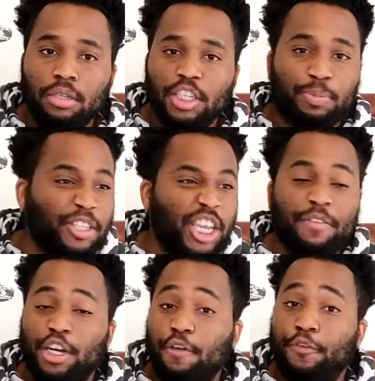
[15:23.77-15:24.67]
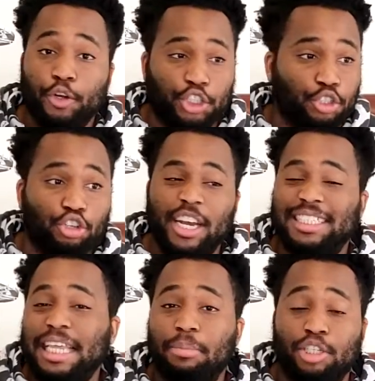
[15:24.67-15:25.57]
especially even in the first year, trying to
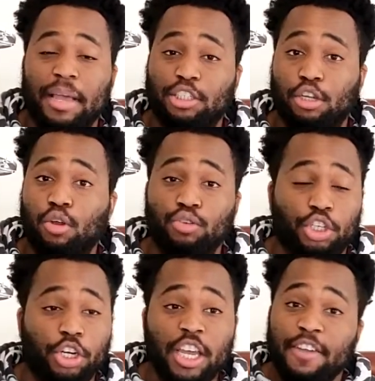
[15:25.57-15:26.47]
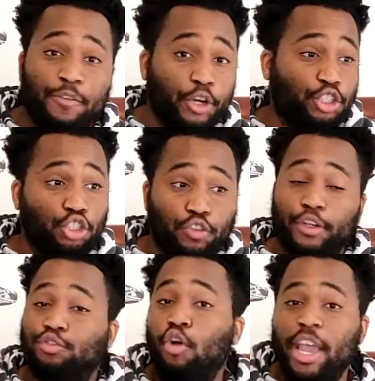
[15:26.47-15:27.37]
establish him as a closer
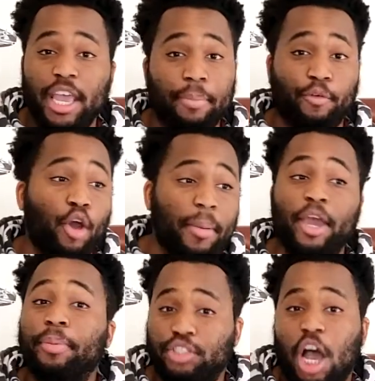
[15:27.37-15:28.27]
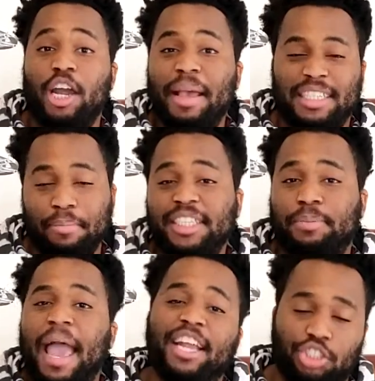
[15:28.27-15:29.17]
versus Roy Hibbert. Roy Hibbert's on him as a
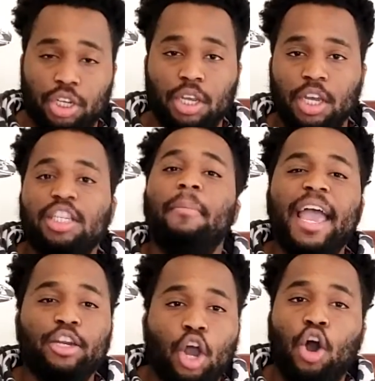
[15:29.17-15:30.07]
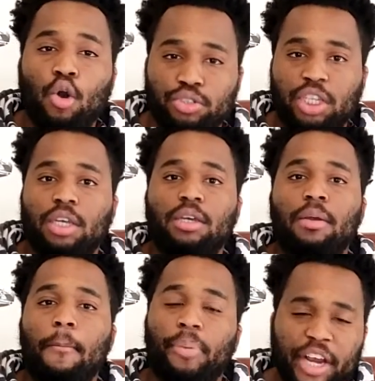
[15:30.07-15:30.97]
mismatch. The man goes,
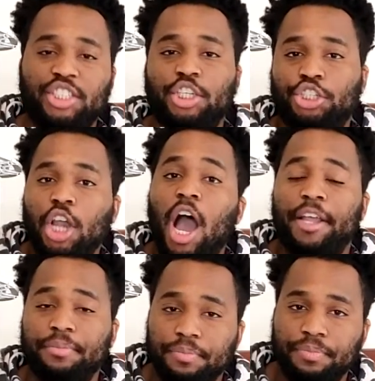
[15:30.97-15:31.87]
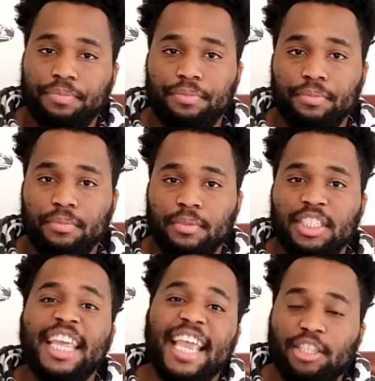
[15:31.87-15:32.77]
bricks the shot.
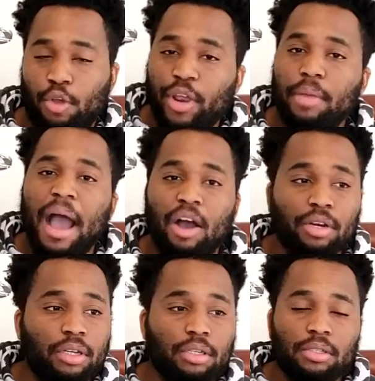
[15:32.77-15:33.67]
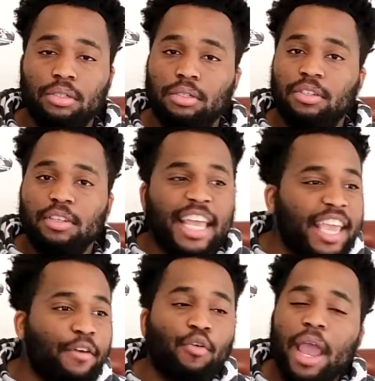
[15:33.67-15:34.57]
They get the rebound. They
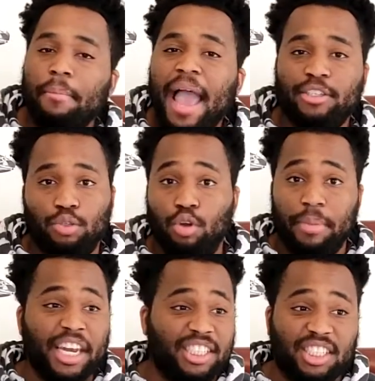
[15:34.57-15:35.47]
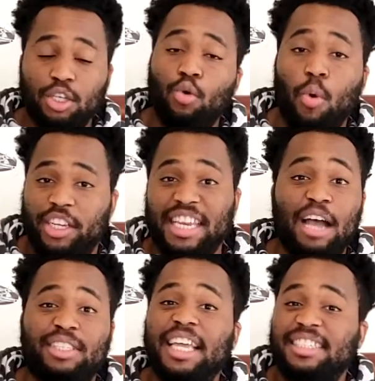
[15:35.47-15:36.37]
give it right back to him. And it's still
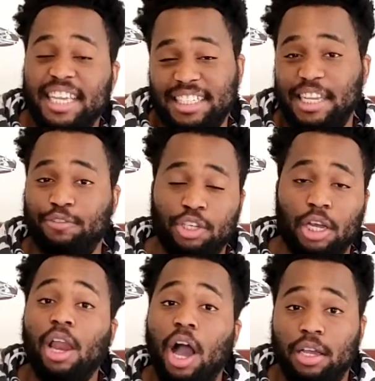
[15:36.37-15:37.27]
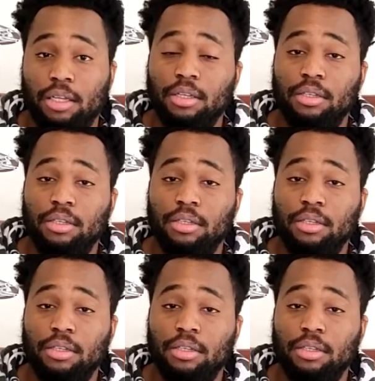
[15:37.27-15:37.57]
now 10 seconds left on the clock.